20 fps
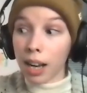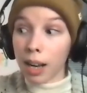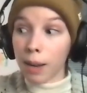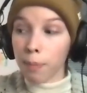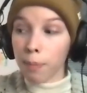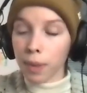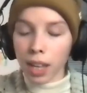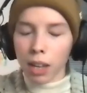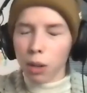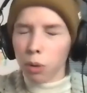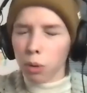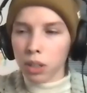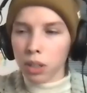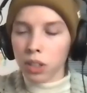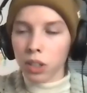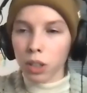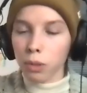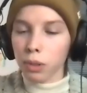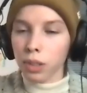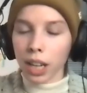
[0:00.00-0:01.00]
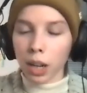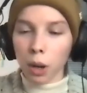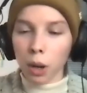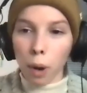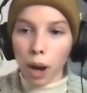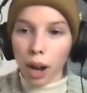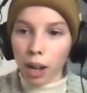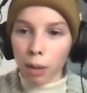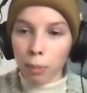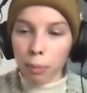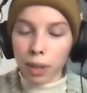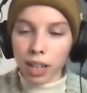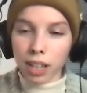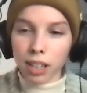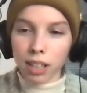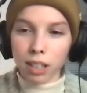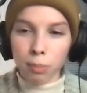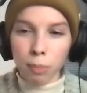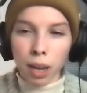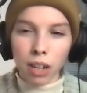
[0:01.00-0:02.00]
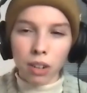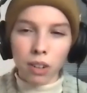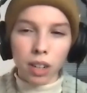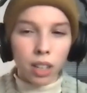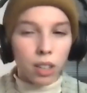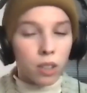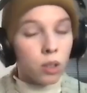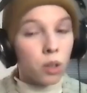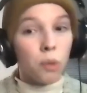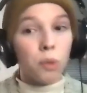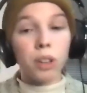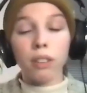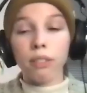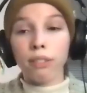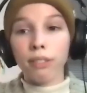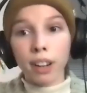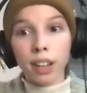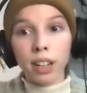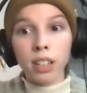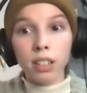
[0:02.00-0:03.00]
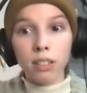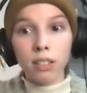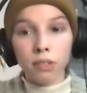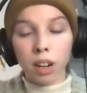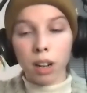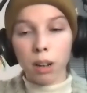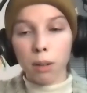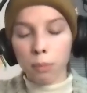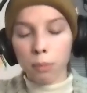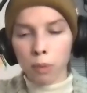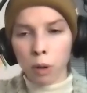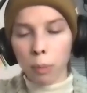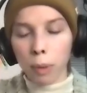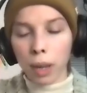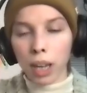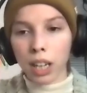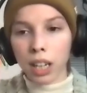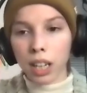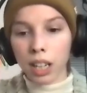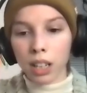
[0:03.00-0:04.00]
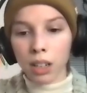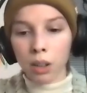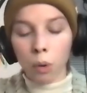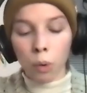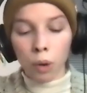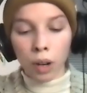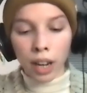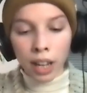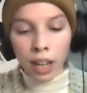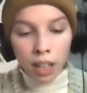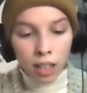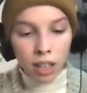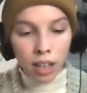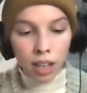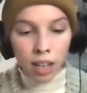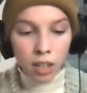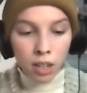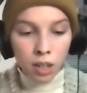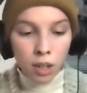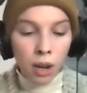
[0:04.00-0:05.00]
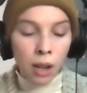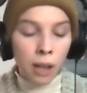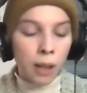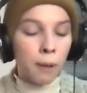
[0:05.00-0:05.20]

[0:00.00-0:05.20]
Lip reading: It'll still take a while because Mandarin is so different from Romanian or English,